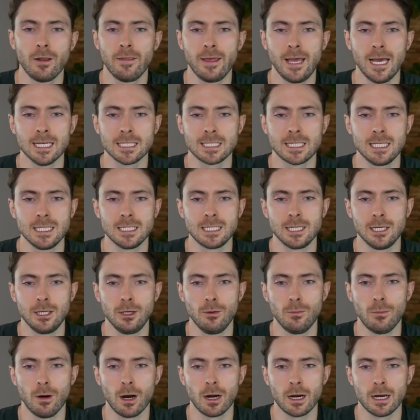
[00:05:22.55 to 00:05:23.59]
to the SEC
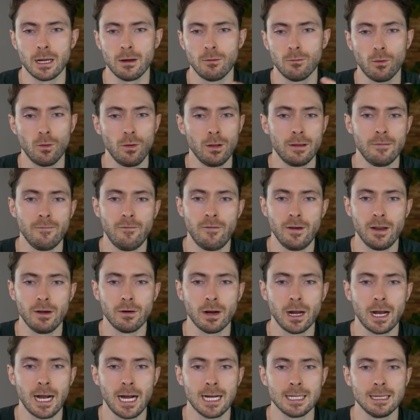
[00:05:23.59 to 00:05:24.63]
new marketing rule and
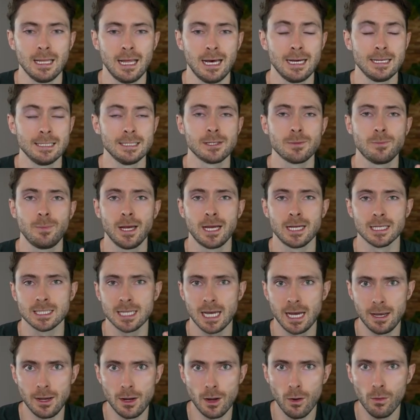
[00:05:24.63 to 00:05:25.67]
FINRA guidelines because
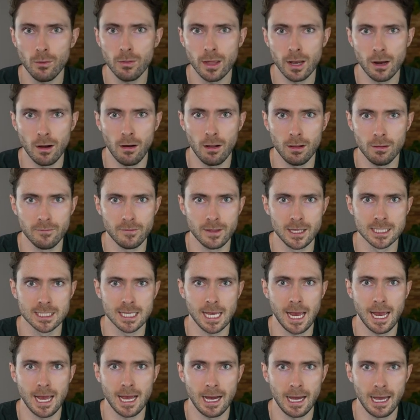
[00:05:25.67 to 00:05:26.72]
I know that all of these
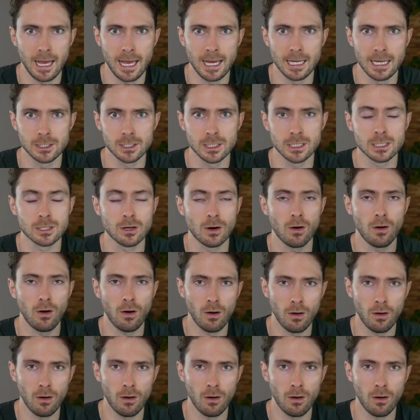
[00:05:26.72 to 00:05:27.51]
AI agents are